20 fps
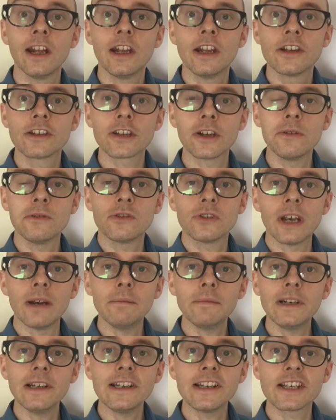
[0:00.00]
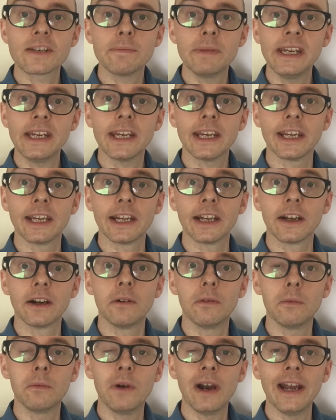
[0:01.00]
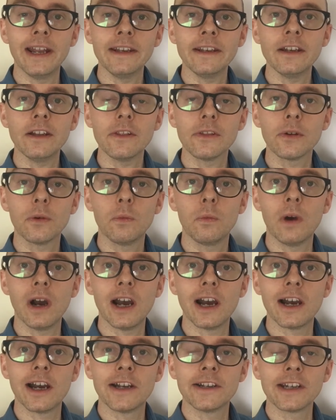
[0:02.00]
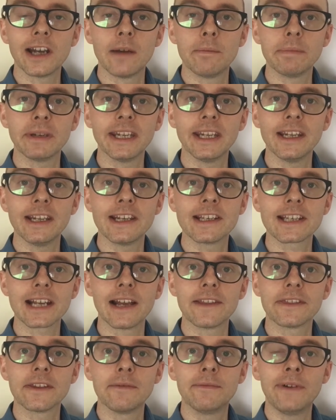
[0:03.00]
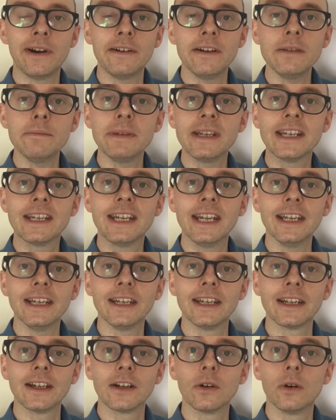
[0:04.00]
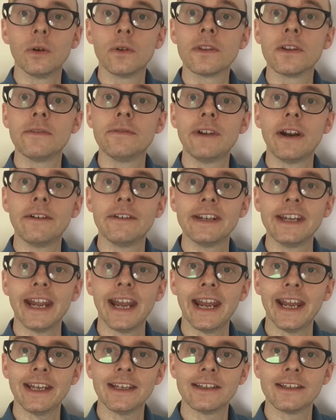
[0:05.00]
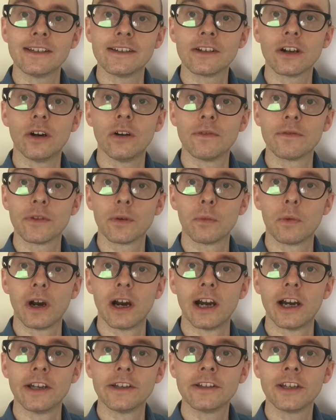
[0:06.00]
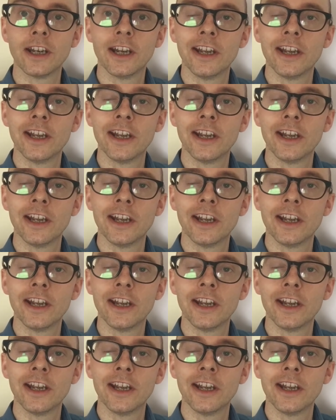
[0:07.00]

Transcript: So generally speaking, when the word appears at the very beginning or the very end of the word,